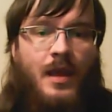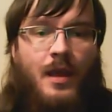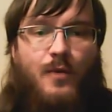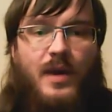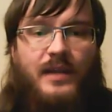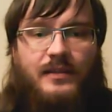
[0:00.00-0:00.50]

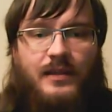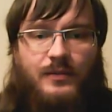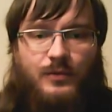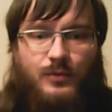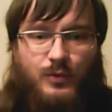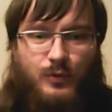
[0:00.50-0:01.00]
What can
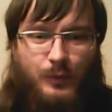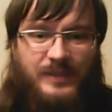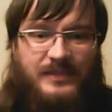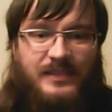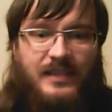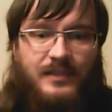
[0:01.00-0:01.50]
you do
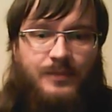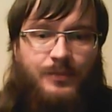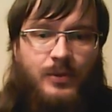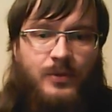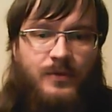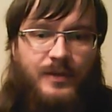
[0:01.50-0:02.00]
besides
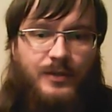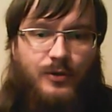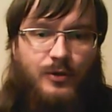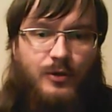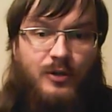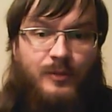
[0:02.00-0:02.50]
improving
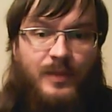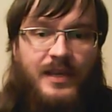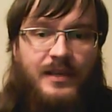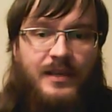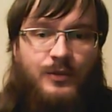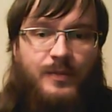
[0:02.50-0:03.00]
your
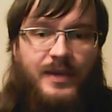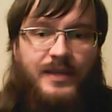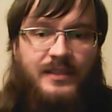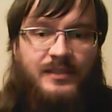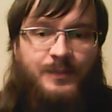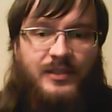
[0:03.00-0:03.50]
roleplaying to make
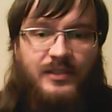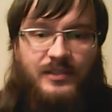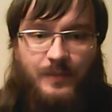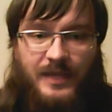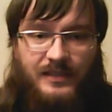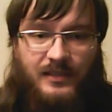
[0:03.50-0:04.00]
experience
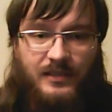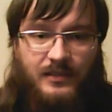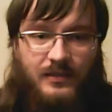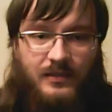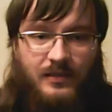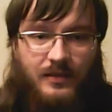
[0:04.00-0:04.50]
better?
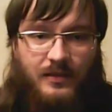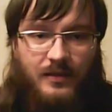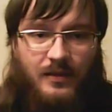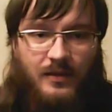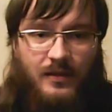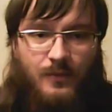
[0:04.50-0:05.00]

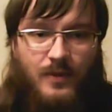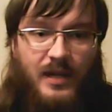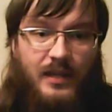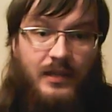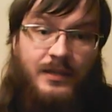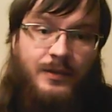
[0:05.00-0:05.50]

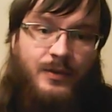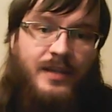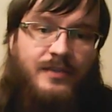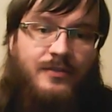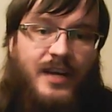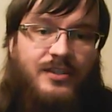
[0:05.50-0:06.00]
Well, you can
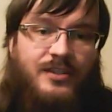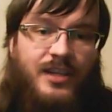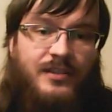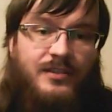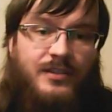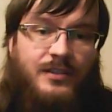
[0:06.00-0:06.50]
try
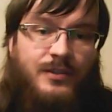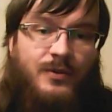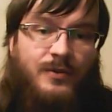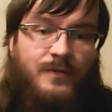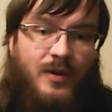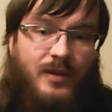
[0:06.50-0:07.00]
changing
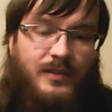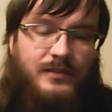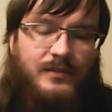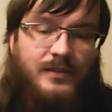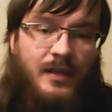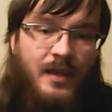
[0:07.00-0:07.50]
your
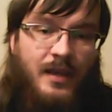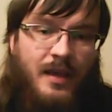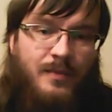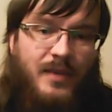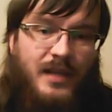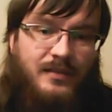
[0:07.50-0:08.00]
voice,
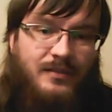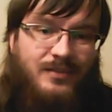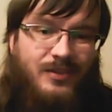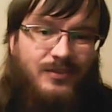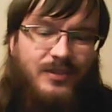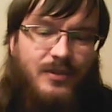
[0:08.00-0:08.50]
but
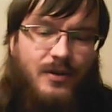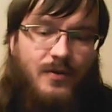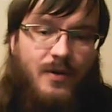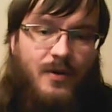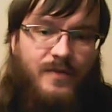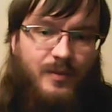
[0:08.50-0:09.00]
don't go
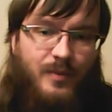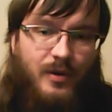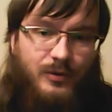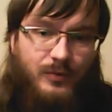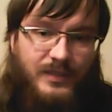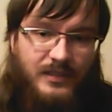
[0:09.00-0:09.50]

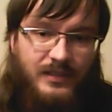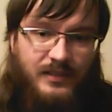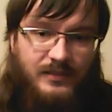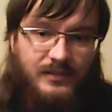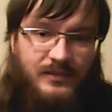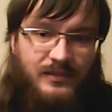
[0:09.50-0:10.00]
overboard with
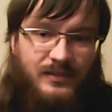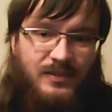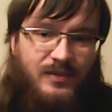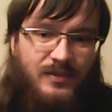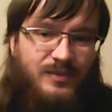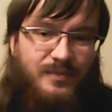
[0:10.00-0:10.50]
this.
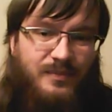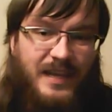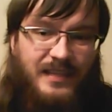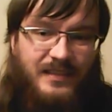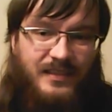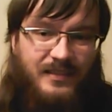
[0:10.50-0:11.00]
Don't
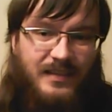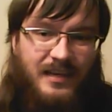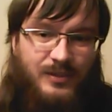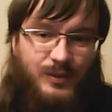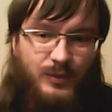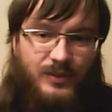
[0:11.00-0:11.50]
make it
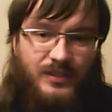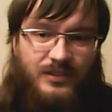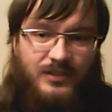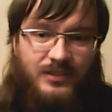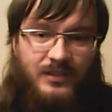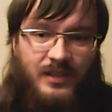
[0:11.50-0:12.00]

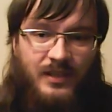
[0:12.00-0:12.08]
cartoonish.